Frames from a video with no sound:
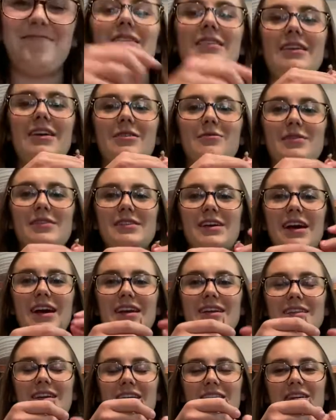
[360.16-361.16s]
Now we
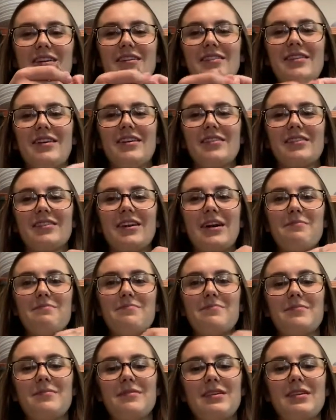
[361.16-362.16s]
tie a knot on the other cup.
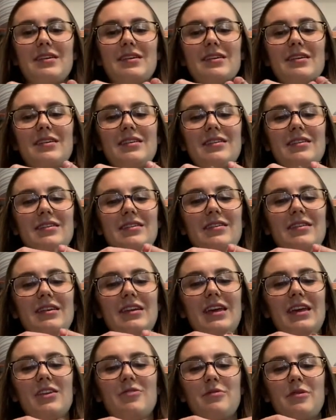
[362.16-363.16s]

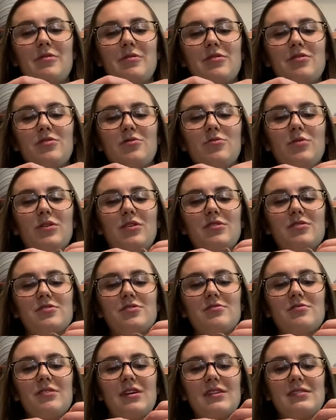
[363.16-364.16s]
Again, you might want to do 1 or
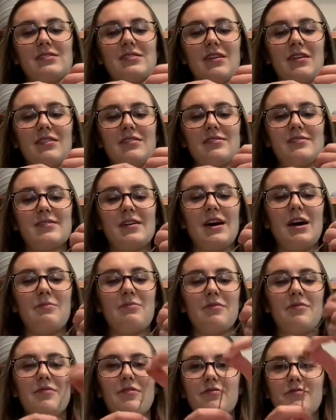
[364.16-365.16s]
2 knots on
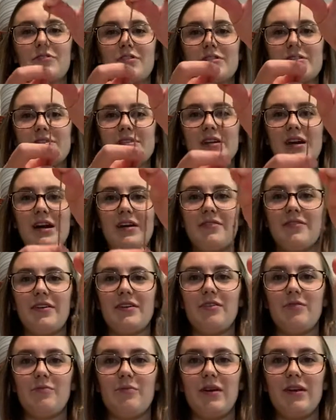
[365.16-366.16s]
top of the first knot
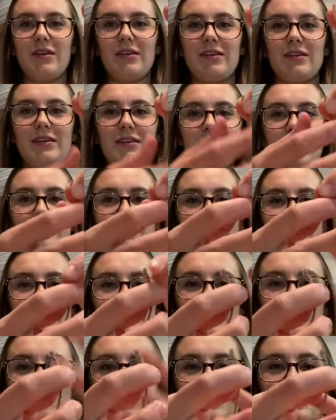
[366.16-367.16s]
that you make.
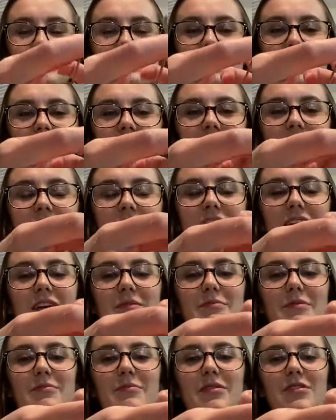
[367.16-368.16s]
So you just tie it
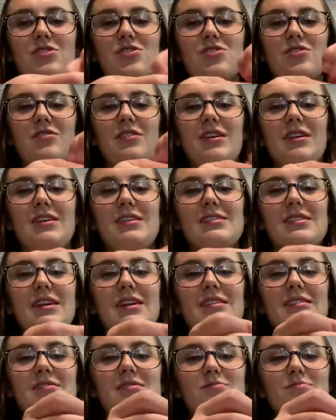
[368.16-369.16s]
again, but make sure that it
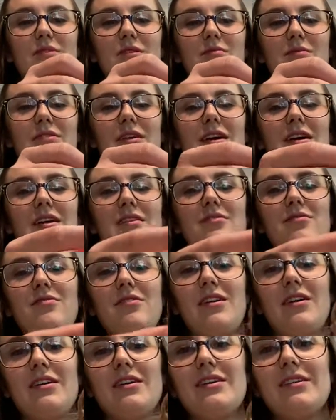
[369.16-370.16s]
tightens right where that other
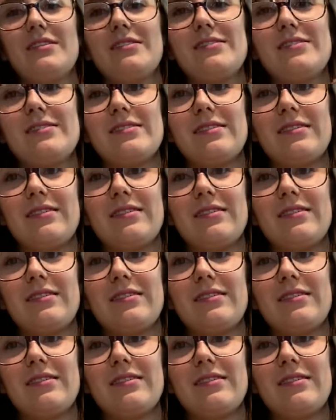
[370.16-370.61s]
knot is.